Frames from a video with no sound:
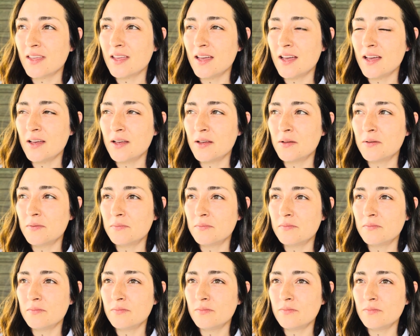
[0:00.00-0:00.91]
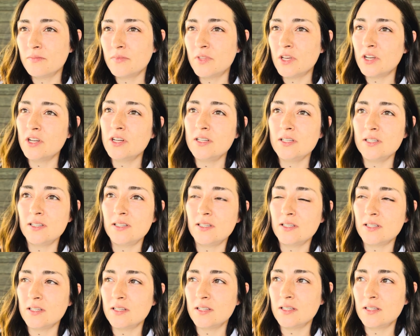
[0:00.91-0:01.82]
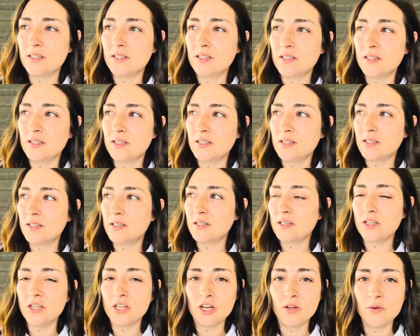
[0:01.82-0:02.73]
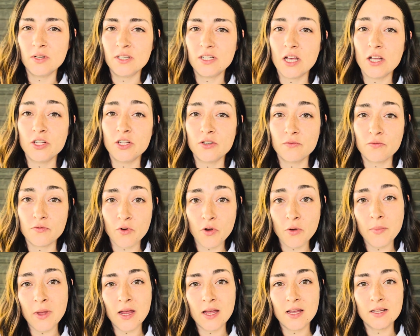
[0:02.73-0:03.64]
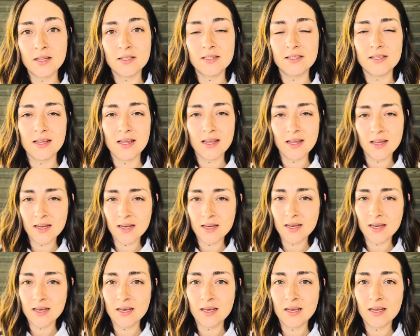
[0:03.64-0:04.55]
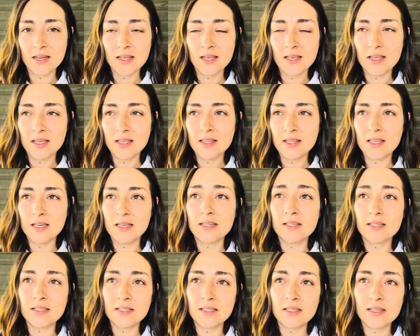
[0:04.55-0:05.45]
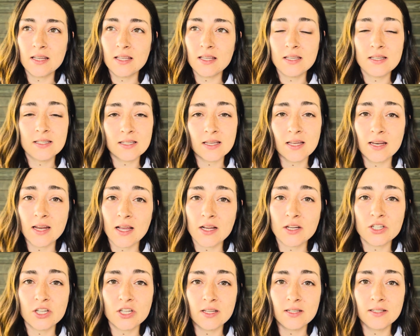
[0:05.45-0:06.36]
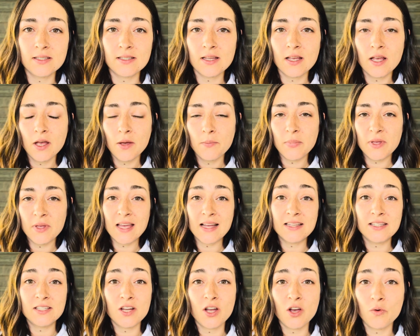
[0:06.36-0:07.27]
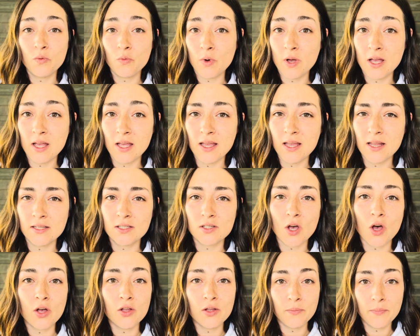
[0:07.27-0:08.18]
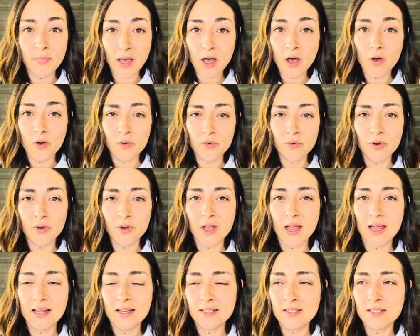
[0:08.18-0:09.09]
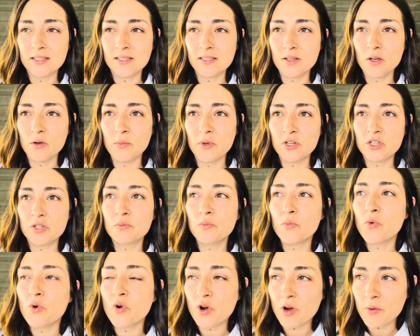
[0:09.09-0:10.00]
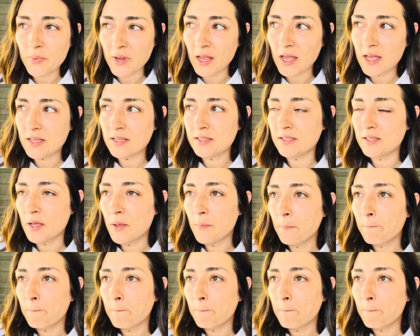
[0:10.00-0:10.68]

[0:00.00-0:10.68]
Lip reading: there is, a touch of romance in these connections, but that's not what it's all about. Okay. It's so much more, because